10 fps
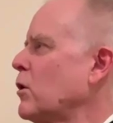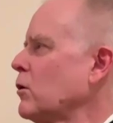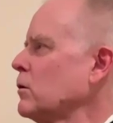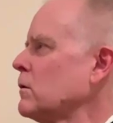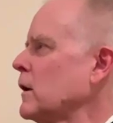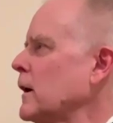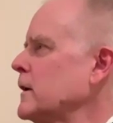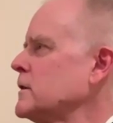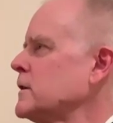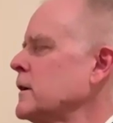
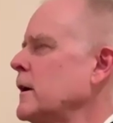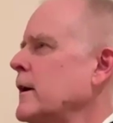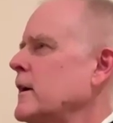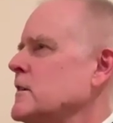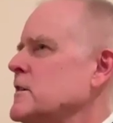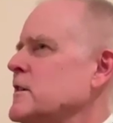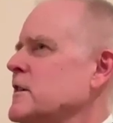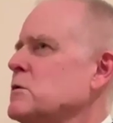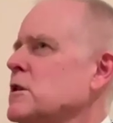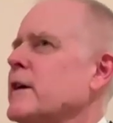polarized. It
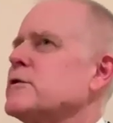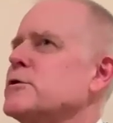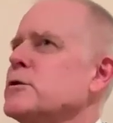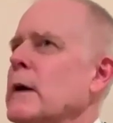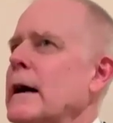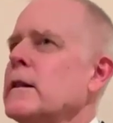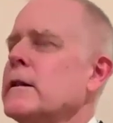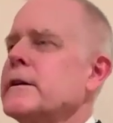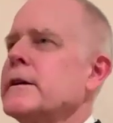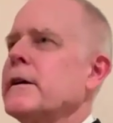seems like
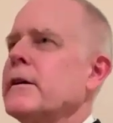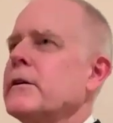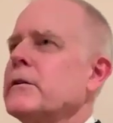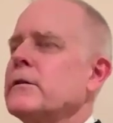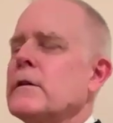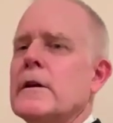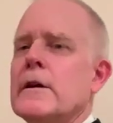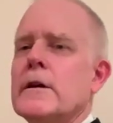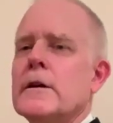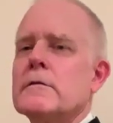duality is
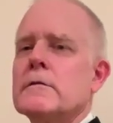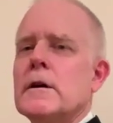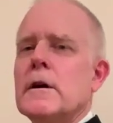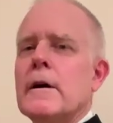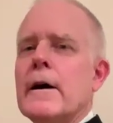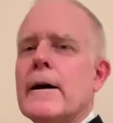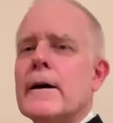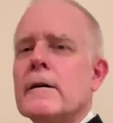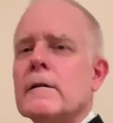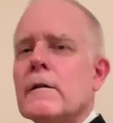the
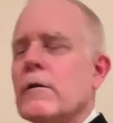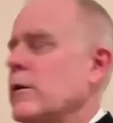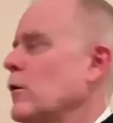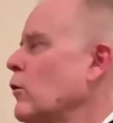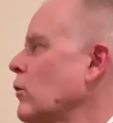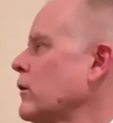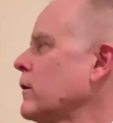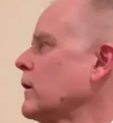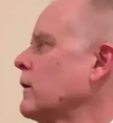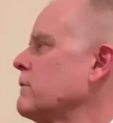
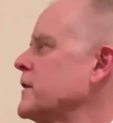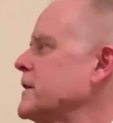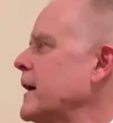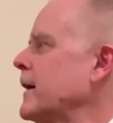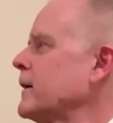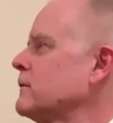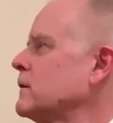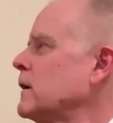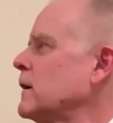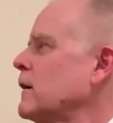order of the day.
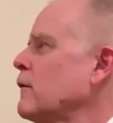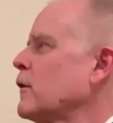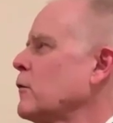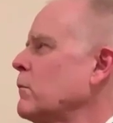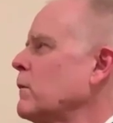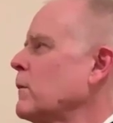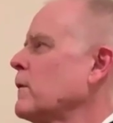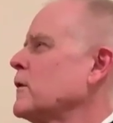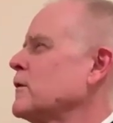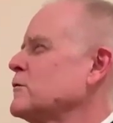
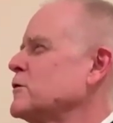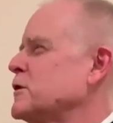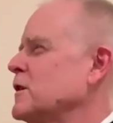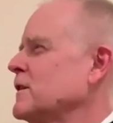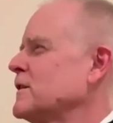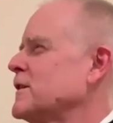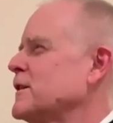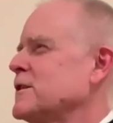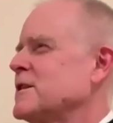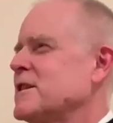
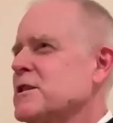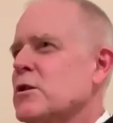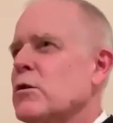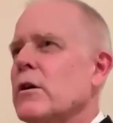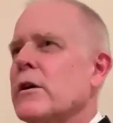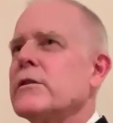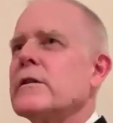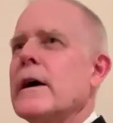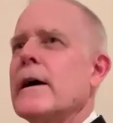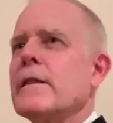The
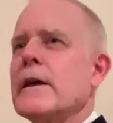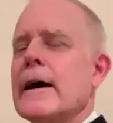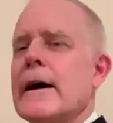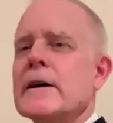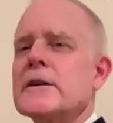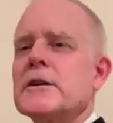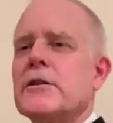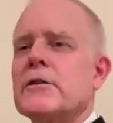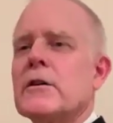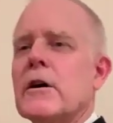discourse and the
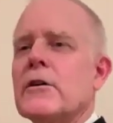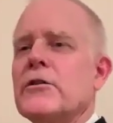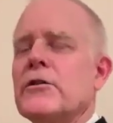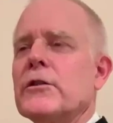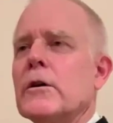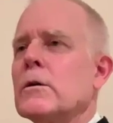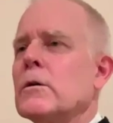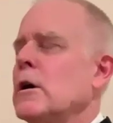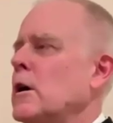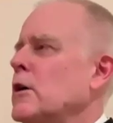actions are
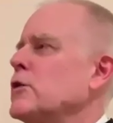so